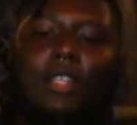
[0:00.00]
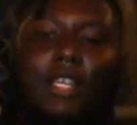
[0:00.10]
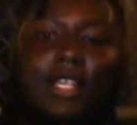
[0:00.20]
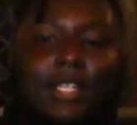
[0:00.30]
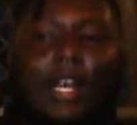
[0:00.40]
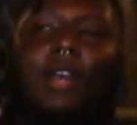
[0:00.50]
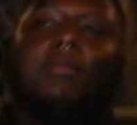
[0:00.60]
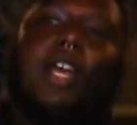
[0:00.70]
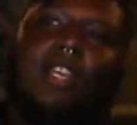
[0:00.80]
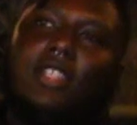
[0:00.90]
This
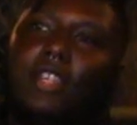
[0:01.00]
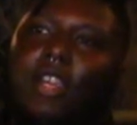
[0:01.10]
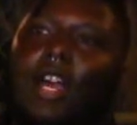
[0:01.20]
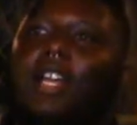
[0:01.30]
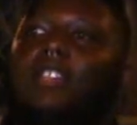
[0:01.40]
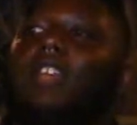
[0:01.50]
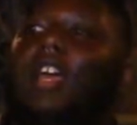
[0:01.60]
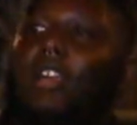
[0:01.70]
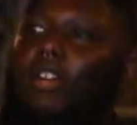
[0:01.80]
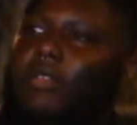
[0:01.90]
time last year, I actually
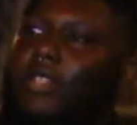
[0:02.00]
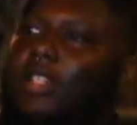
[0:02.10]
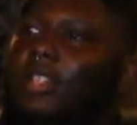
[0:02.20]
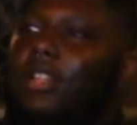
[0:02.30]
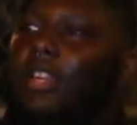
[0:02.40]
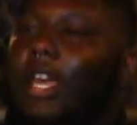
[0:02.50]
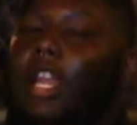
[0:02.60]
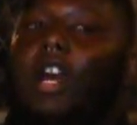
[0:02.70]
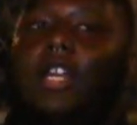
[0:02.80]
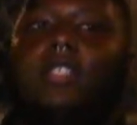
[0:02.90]
had COVID,
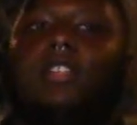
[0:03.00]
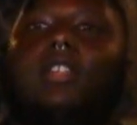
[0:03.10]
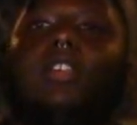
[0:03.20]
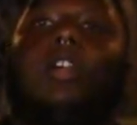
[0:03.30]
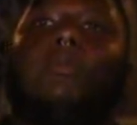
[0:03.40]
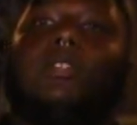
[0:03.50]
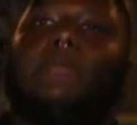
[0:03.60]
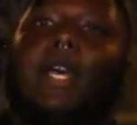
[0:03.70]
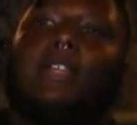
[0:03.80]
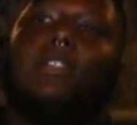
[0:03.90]
and I actually
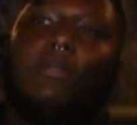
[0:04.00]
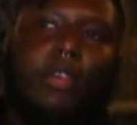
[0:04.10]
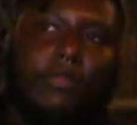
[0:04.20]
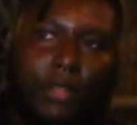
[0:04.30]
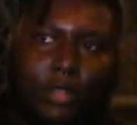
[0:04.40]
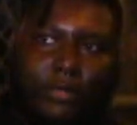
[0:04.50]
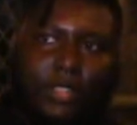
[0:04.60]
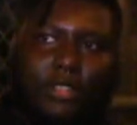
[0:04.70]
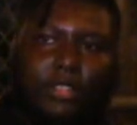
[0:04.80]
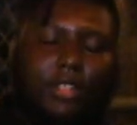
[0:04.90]
almost passed away from
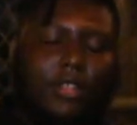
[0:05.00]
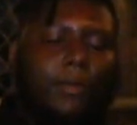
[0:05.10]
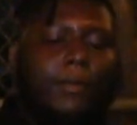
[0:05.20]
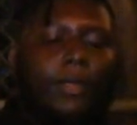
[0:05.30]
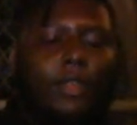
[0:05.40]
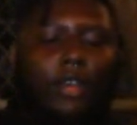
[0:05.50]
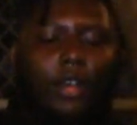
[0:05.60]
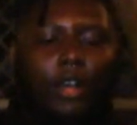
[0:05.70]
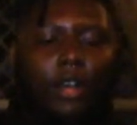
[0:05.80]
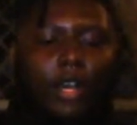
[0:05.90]
COVID.
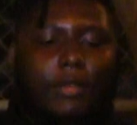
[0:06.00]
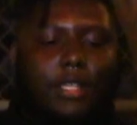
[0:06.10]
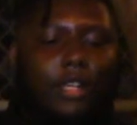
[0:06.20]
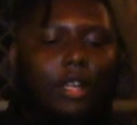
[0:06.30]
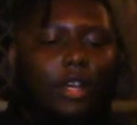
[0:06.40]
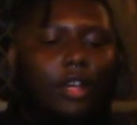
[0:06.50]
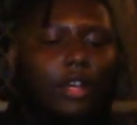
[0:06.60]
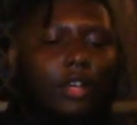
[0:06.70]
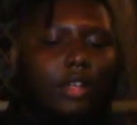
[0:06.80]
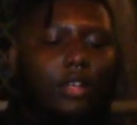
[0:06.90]
I was in
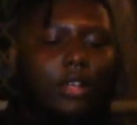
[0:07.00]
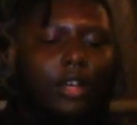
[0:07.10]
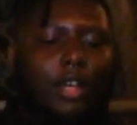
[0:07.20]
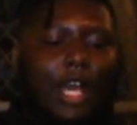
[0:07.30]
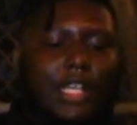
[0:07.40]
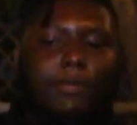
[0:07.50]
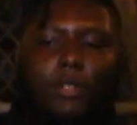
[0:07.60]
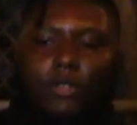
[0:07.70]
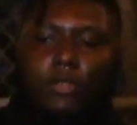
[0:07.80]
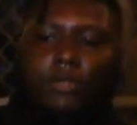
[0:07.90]
a
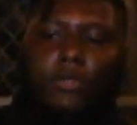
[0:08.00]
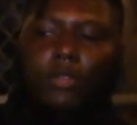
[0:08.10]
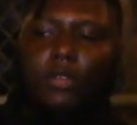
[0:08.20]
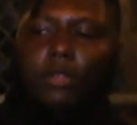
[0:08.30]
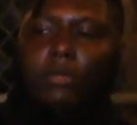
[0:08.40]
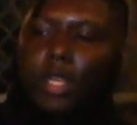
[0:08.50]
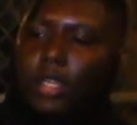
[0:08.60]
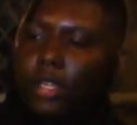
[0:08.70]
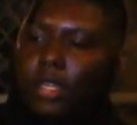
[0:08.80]
hospital for a week,